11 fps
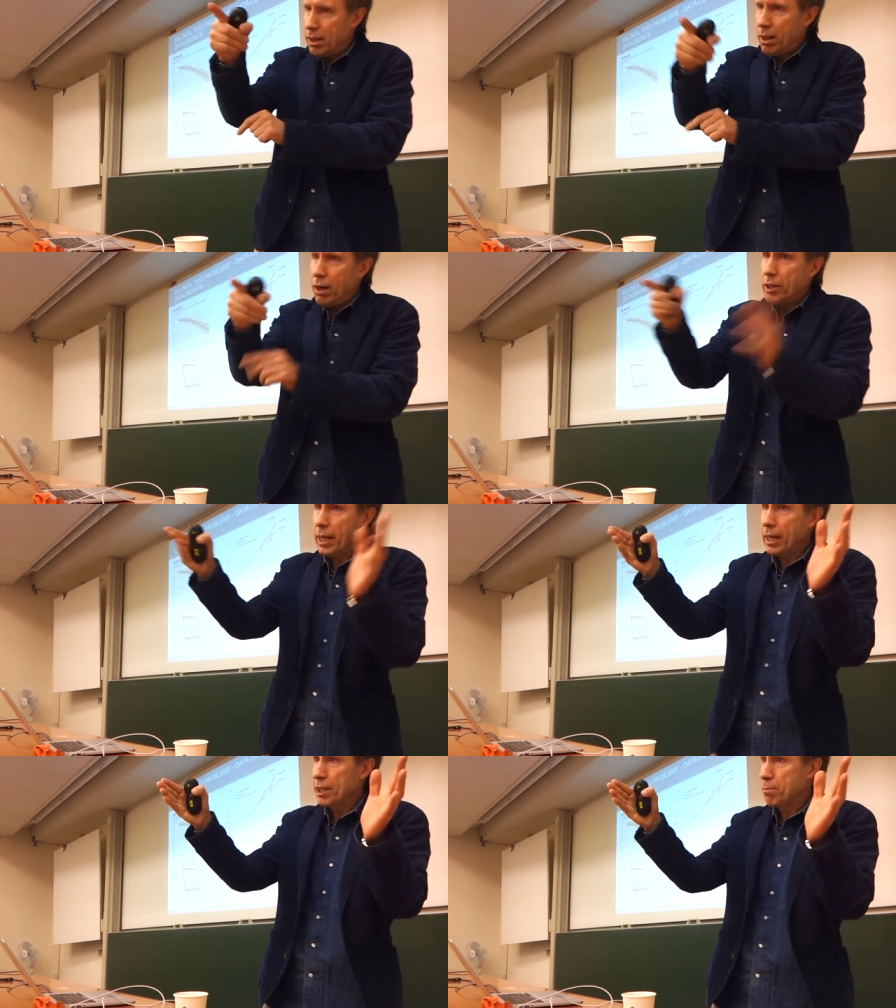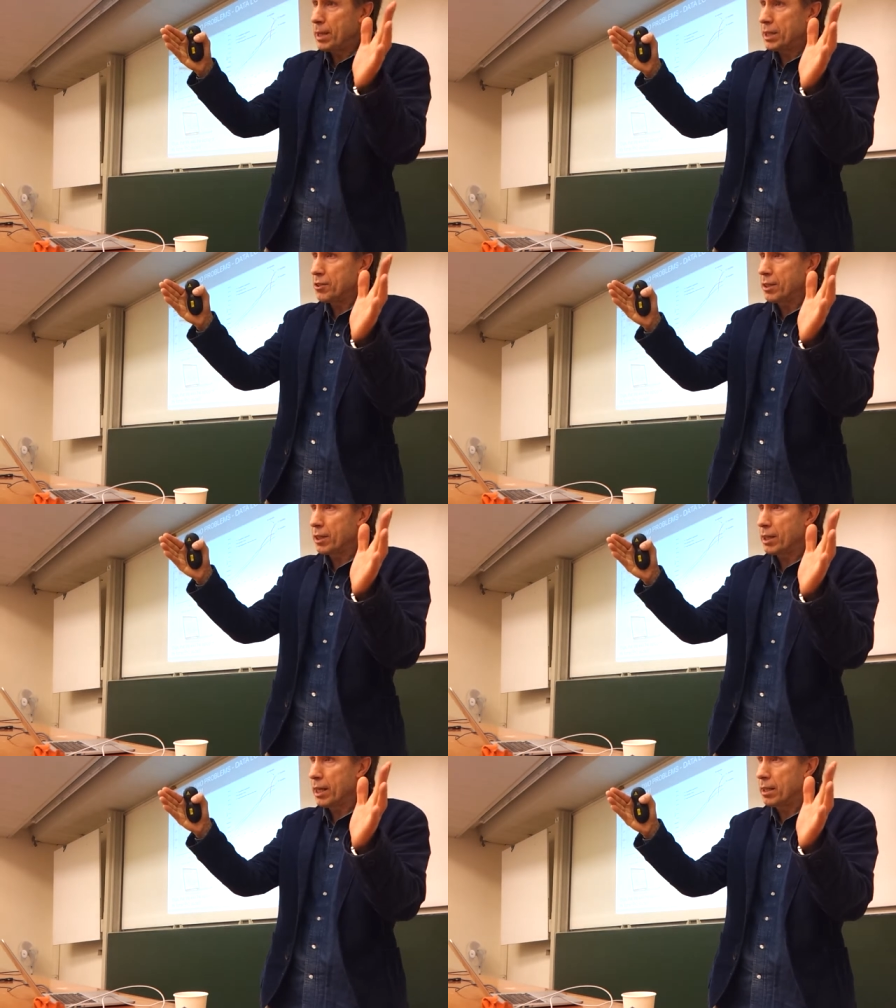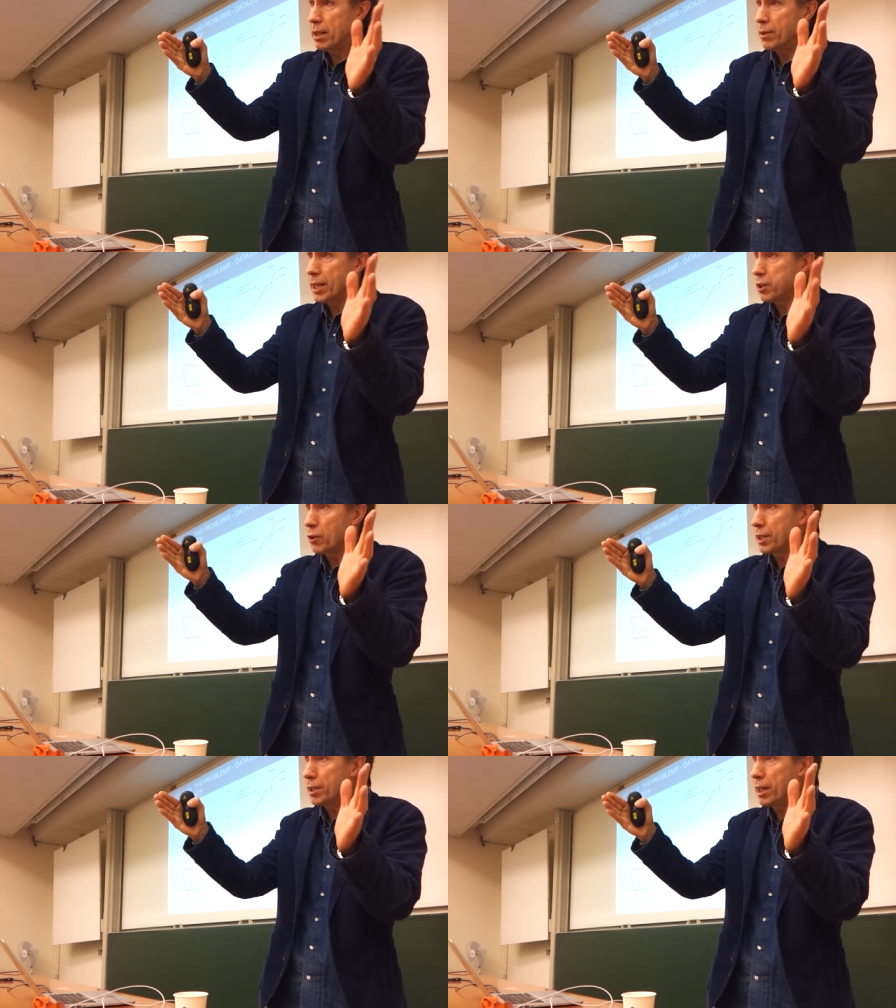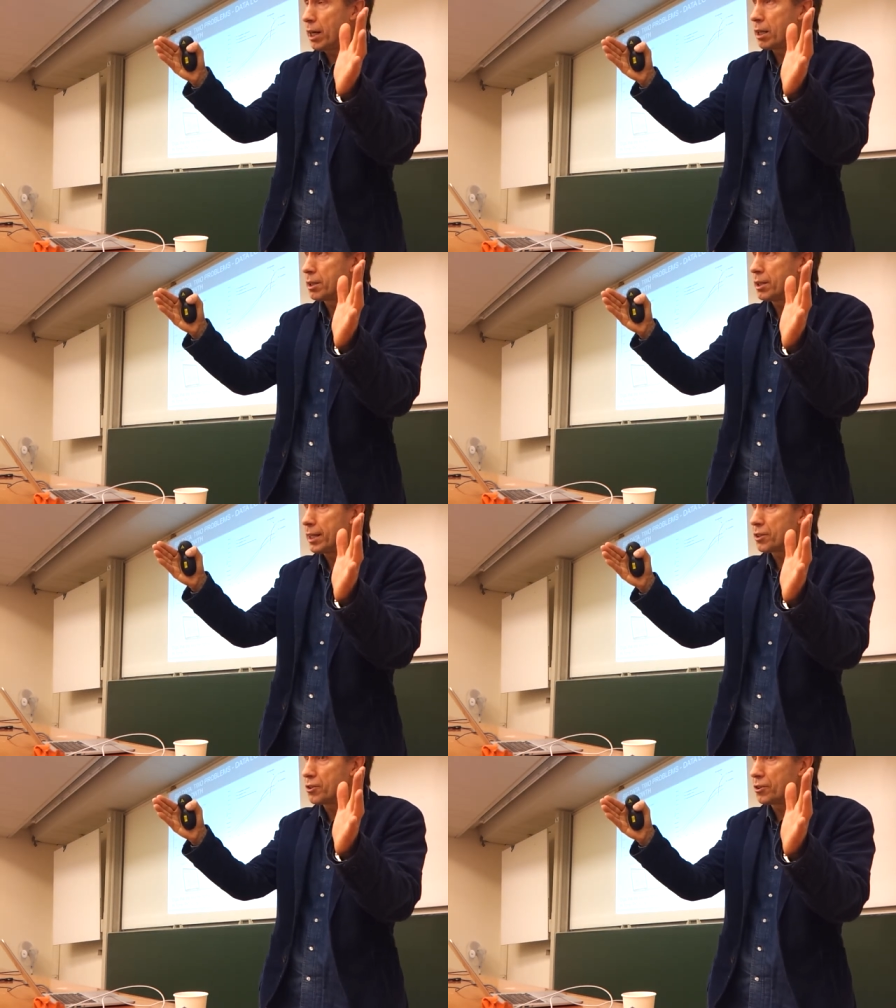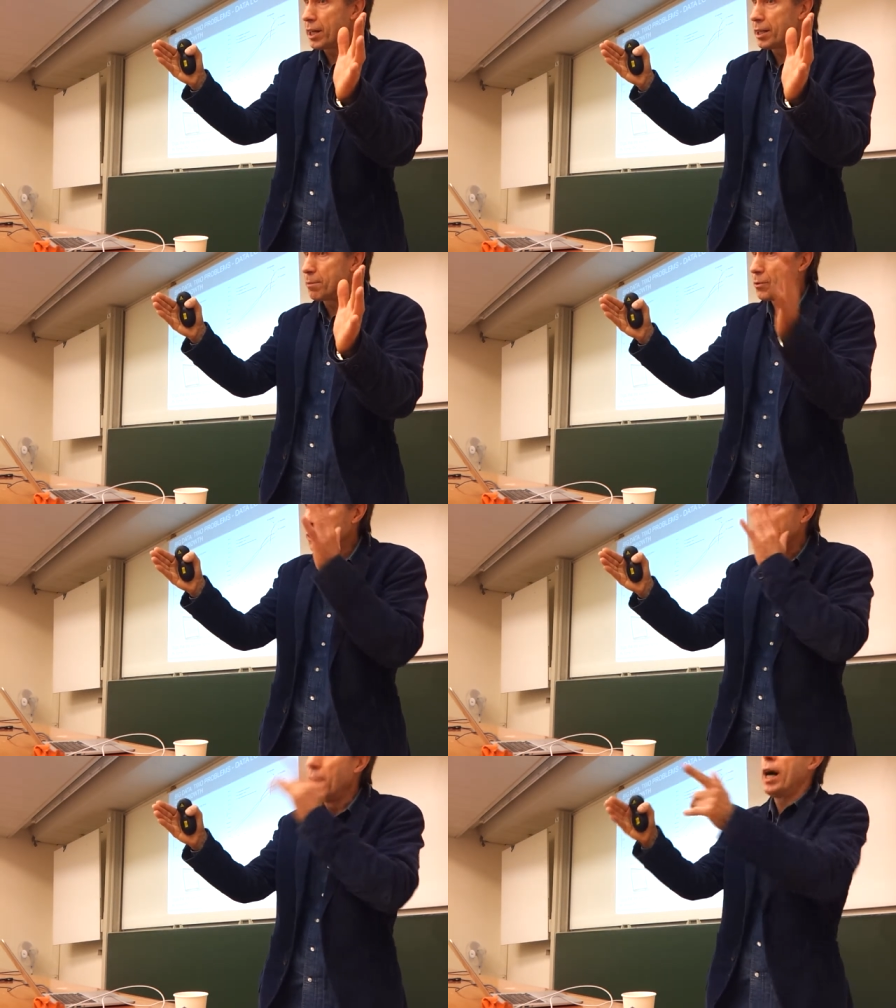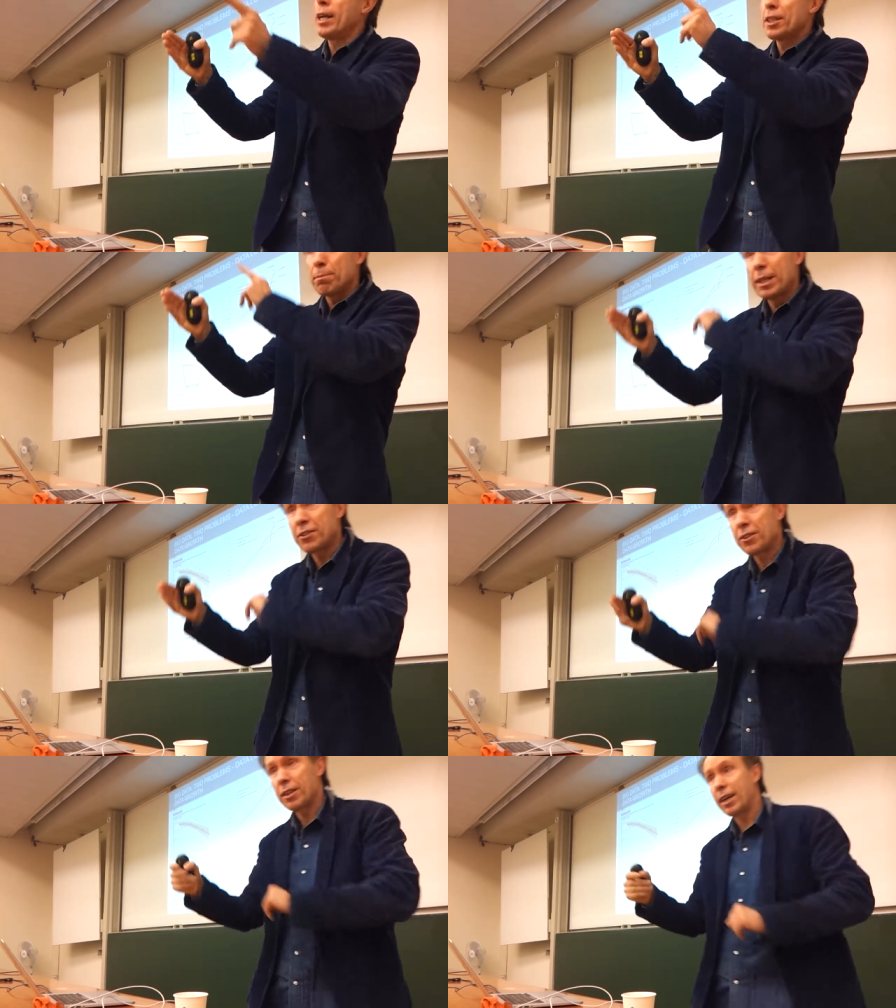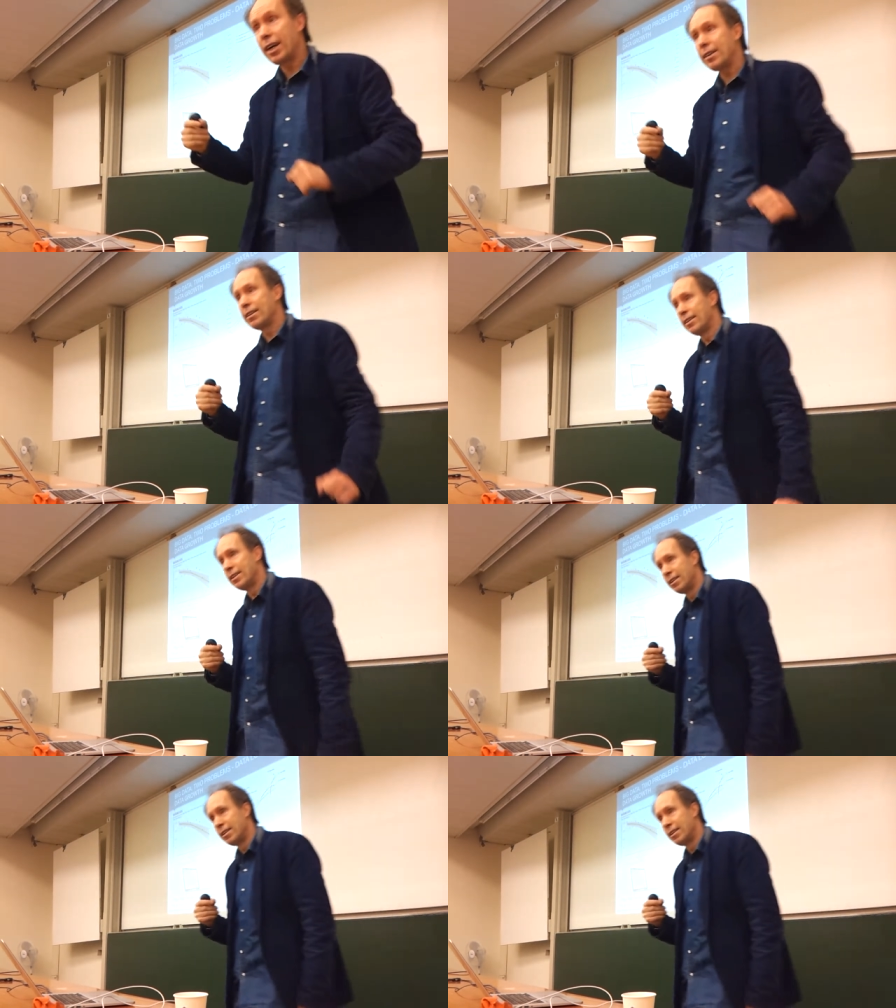okay, let's measure it again. Let's look at the data. Ah, the the data's not there anymore. What do we? Ah, let's measure it again.